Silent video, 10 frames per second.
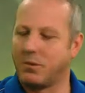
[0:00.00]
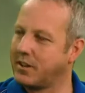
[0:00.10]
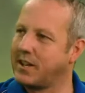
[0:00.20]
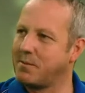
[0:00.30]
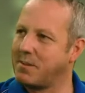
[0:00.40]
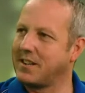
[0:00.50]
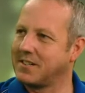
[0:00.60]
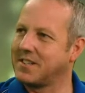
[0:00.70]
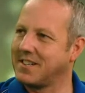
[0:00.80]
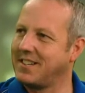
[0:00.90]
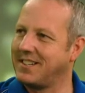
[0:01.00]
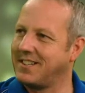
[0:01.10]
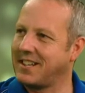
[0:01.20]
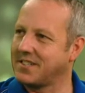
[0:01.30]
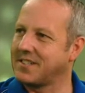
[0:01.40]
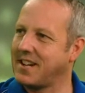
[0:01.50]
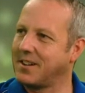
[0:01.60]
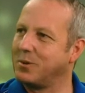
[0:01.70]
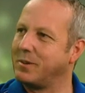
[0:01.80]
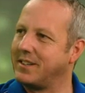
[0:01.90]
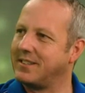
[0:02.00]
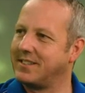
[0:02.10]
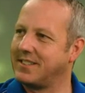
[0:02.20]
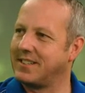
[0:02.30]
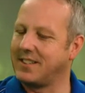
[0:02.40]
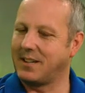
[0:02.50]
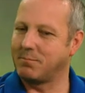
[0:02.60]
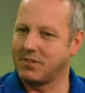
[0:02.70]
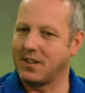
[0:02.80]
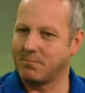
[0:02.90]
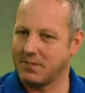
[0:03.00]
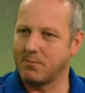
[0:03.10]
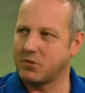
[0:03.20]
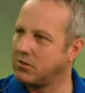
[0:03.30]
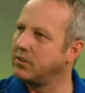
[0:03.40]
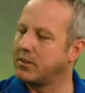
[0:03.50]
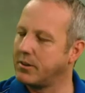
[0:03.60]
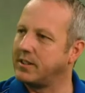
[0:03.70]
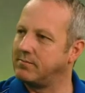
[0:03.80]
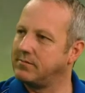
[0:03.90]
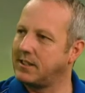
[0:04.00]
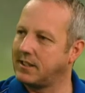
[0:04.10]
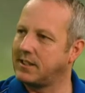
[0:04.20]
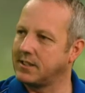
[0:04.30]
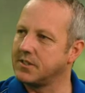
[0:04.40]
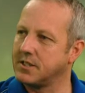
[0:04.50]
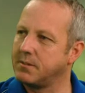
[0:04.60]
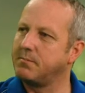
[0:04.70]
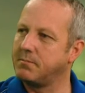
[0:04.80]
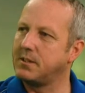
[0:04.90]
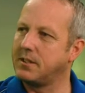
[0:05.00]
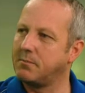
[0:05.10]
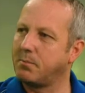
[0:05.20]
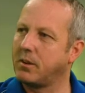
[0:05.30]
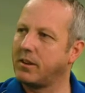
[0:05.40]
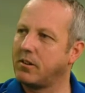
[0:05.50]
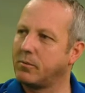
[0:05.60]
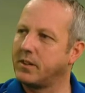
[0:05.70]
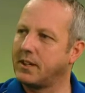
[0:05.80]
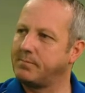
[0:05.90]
want to keep that stat going, and I'm sure he'll do it. I can see him pulling along with that.